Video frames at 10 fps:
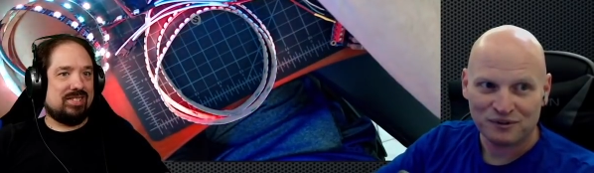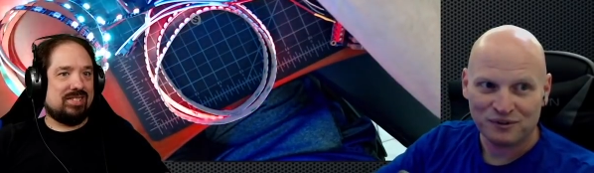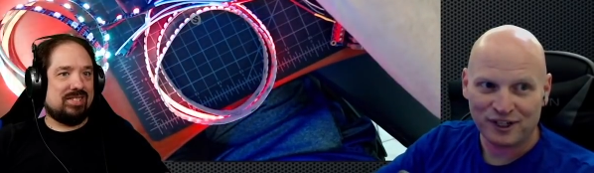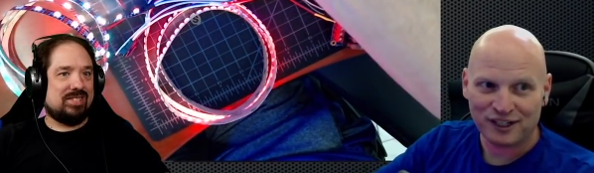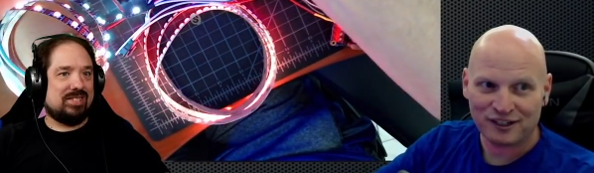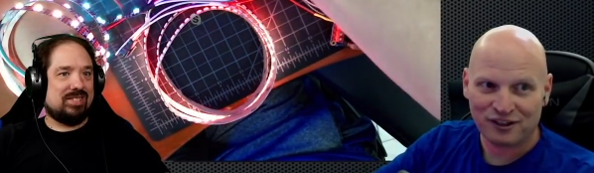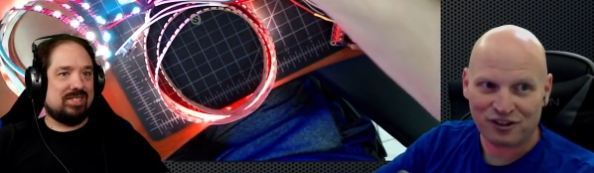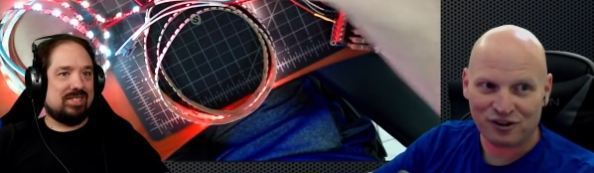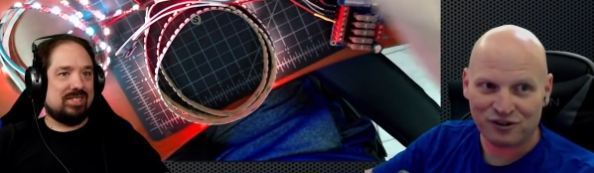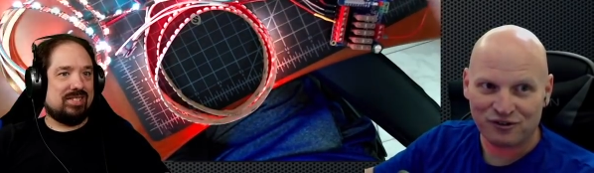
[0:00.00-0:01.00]
Speaker 1: running a
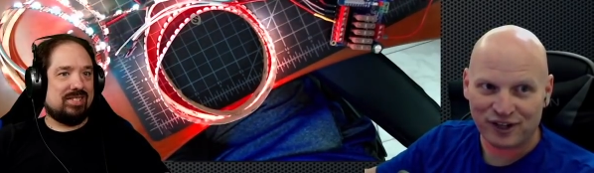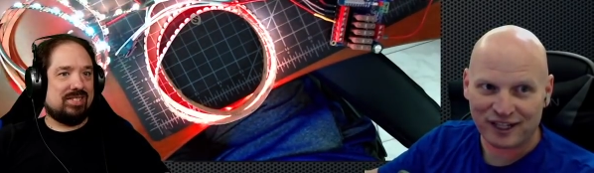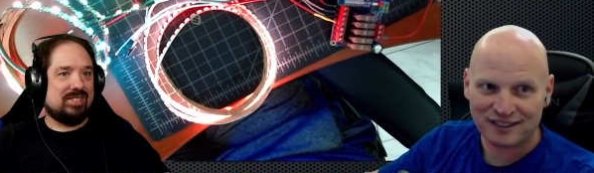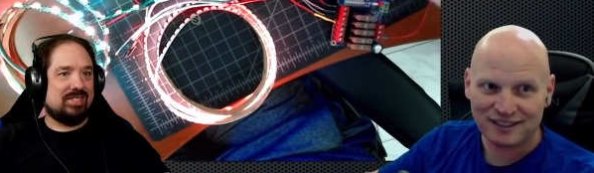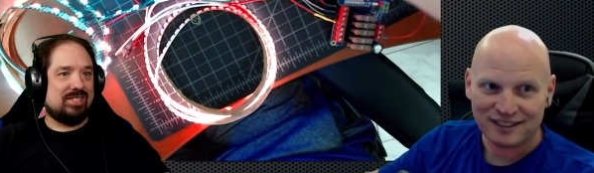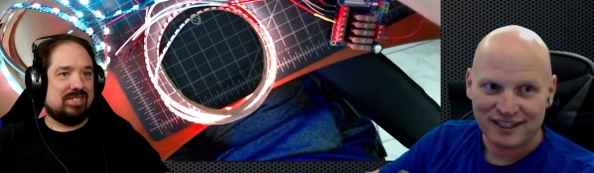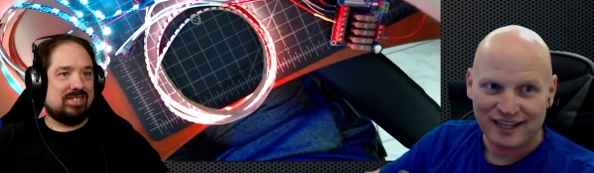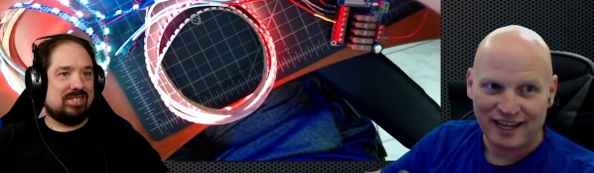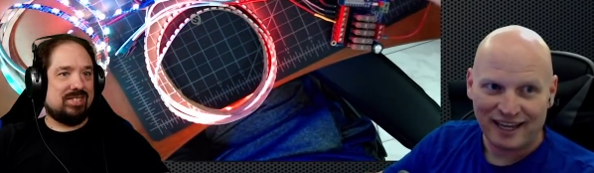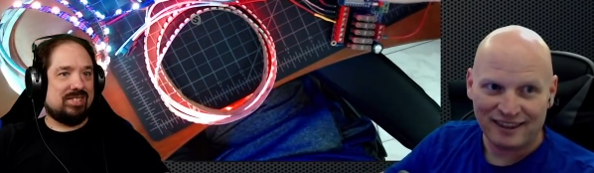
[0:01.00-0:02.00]
third effect,
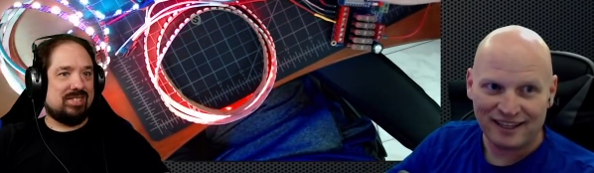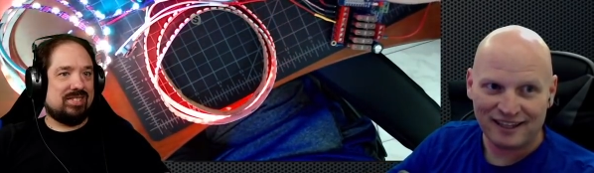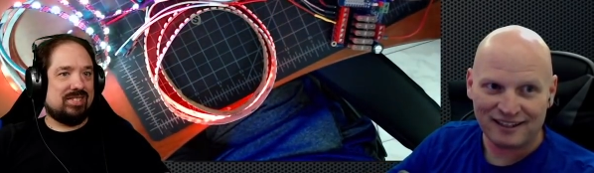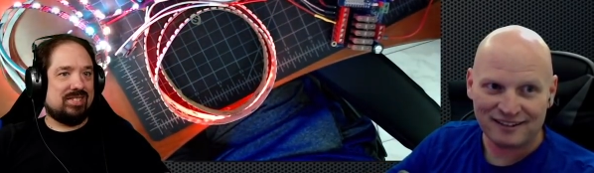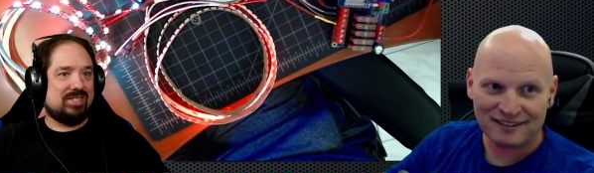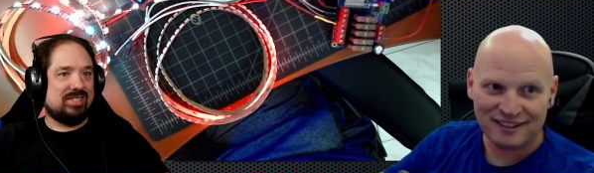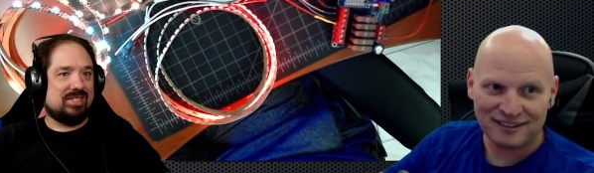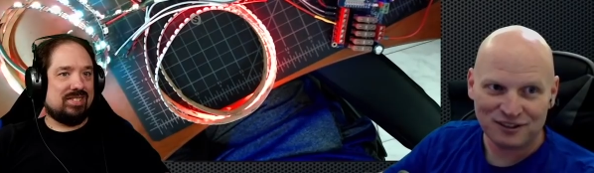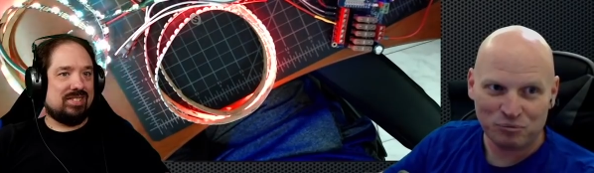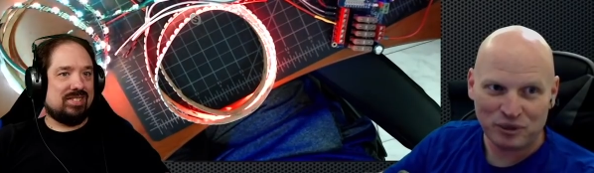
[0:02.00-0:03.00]
and then
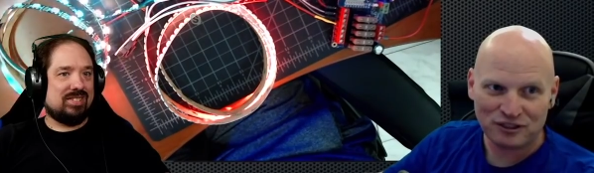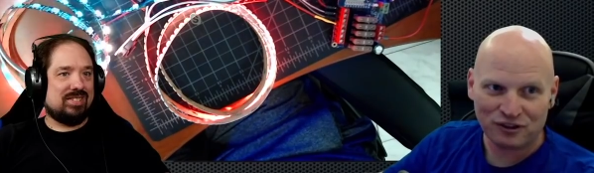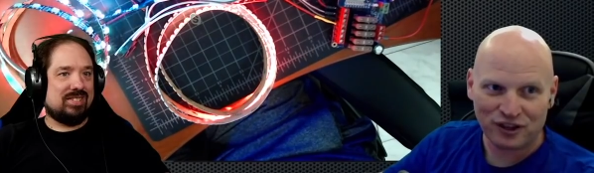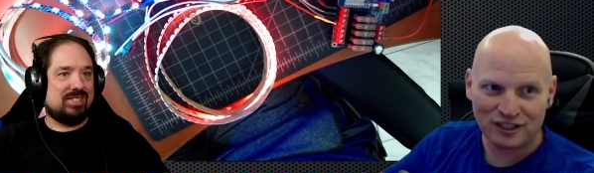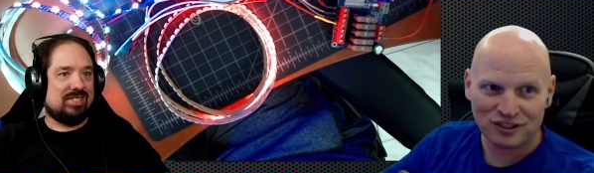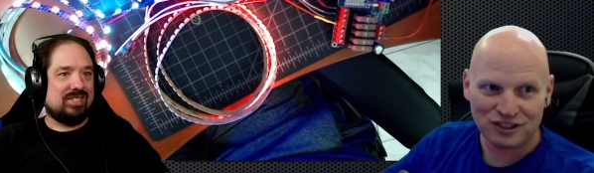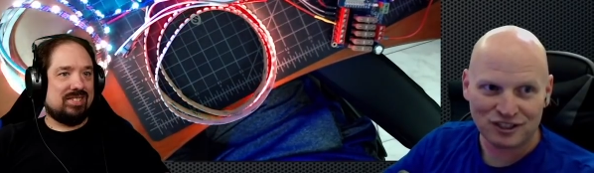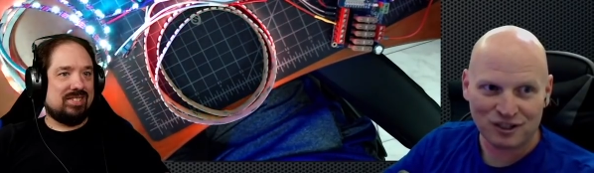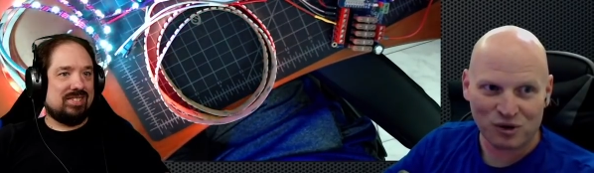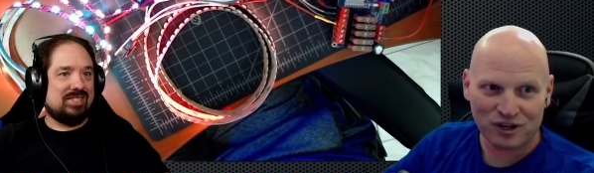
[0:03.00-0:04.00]
these little pixel things, just
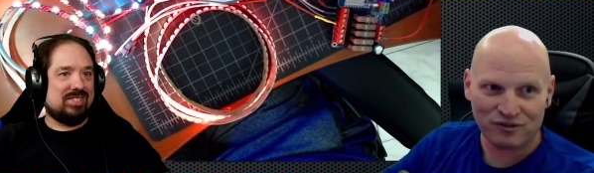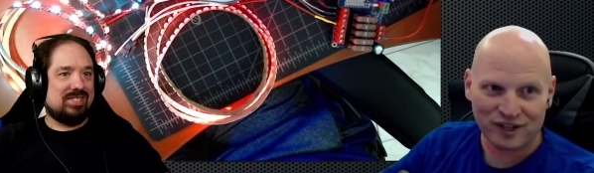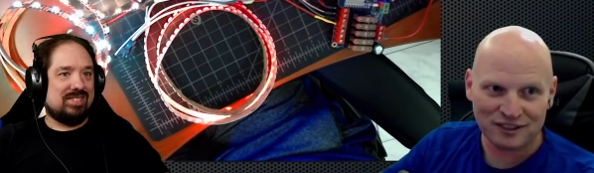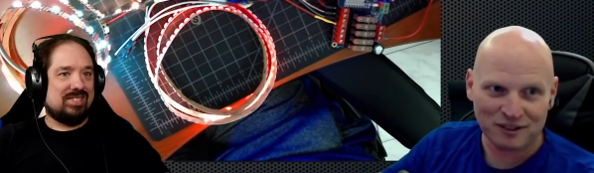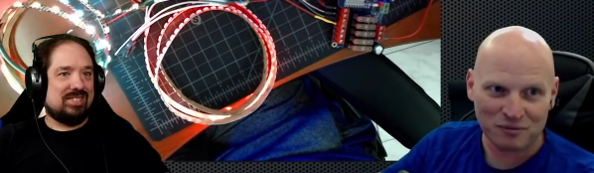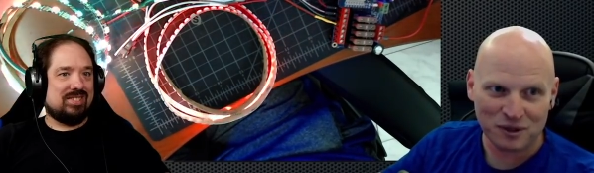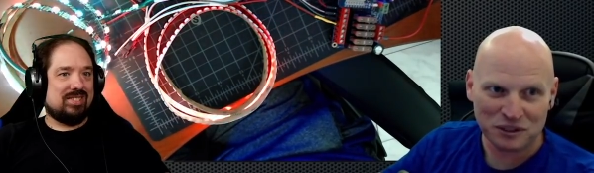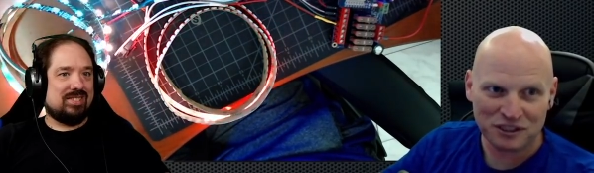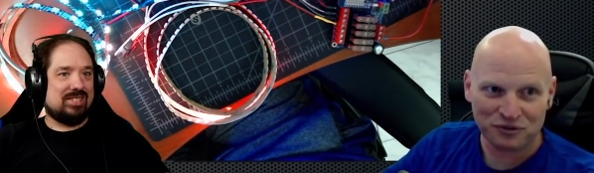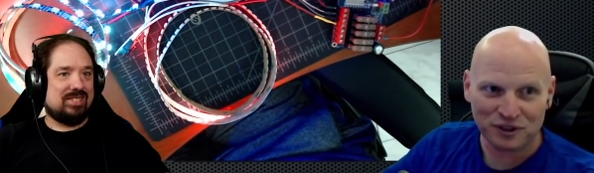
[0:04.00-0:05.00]
because I wanted to find something that
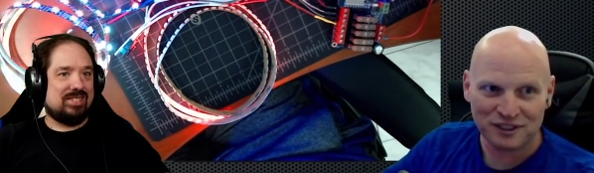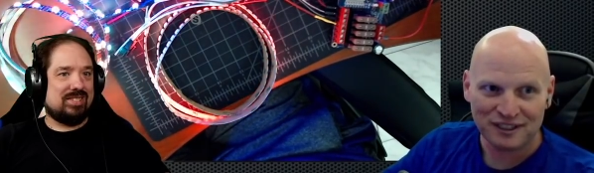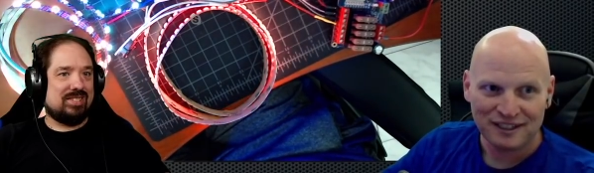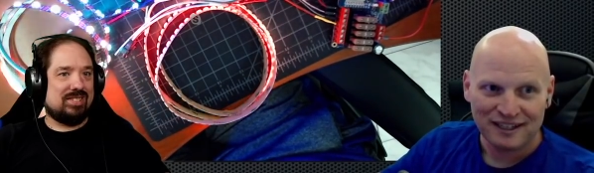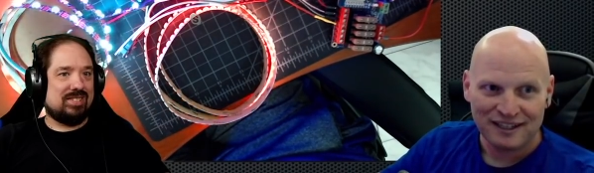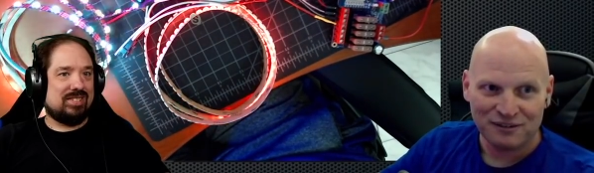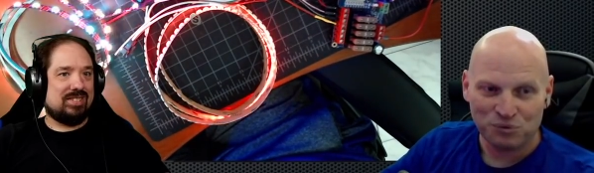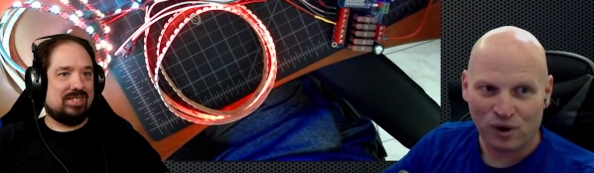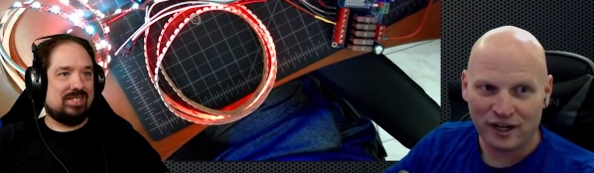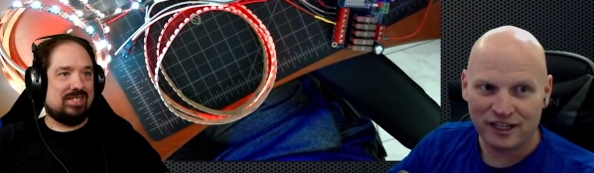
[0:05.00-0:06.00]
was different,
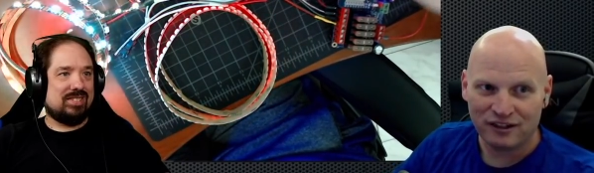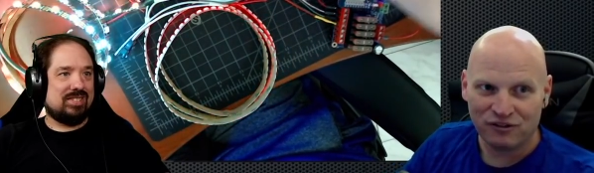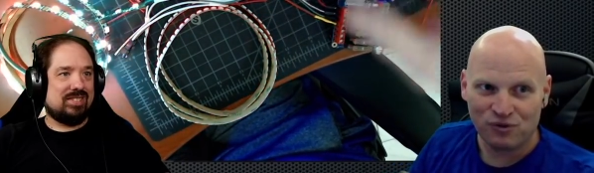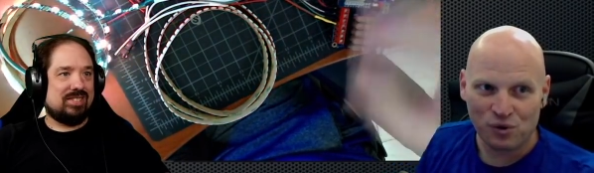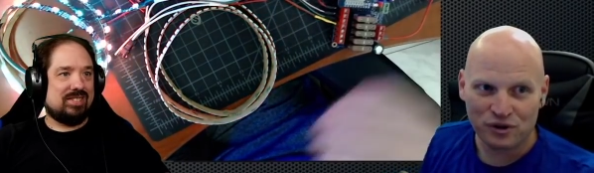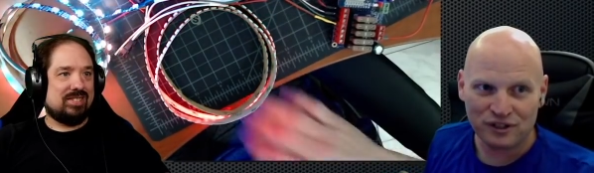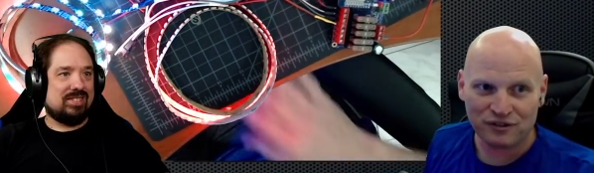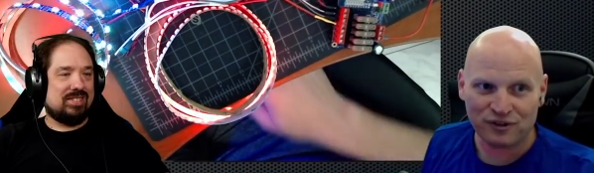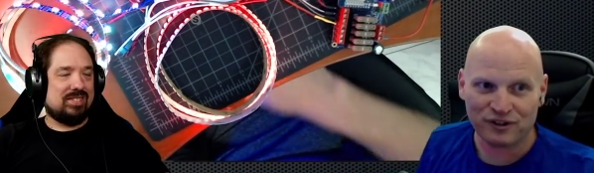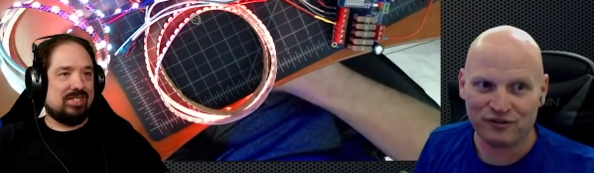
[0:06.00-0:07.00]
running a fourth
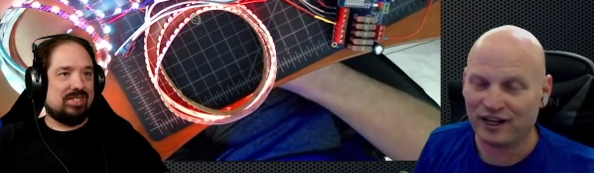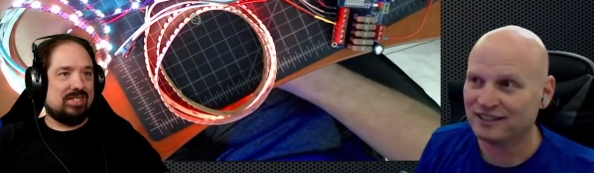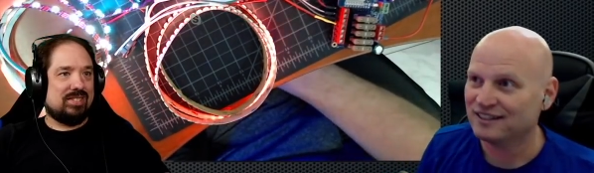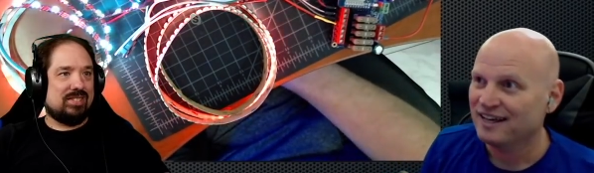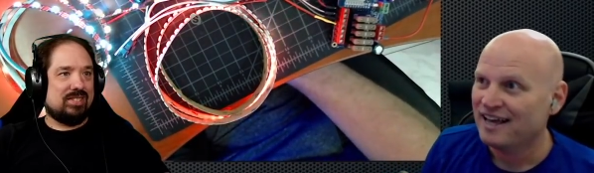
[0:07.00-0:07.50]
different effect.